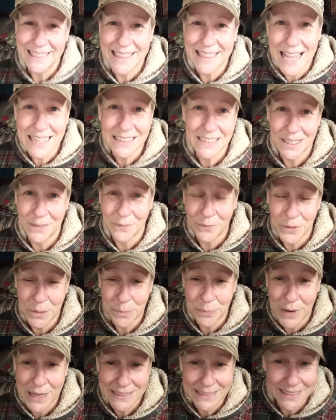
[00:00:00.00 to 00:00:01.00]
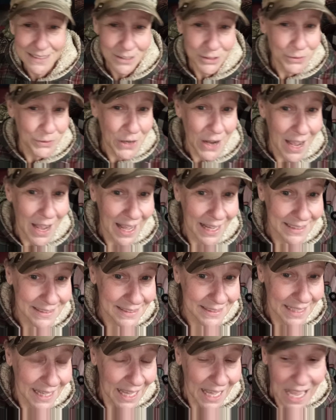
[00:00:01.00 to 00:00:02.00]
That's it for the prezies, you
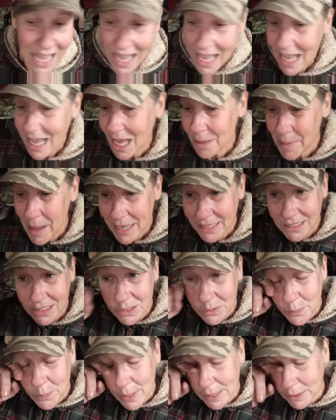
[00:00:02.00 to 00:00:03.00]
guys. Um, I just